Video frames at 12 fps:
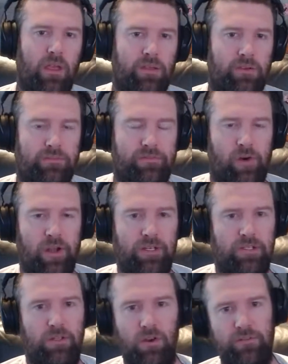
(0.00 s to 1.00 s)
And you'll find
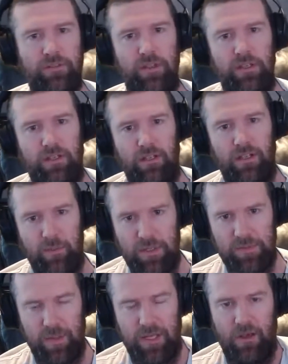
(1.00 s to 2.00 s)
a lot of the
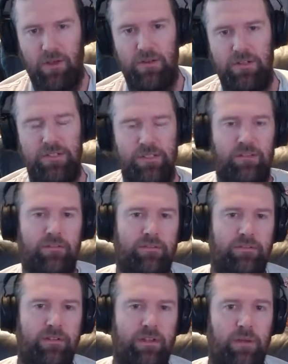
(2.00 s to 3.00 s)
MSP owners that have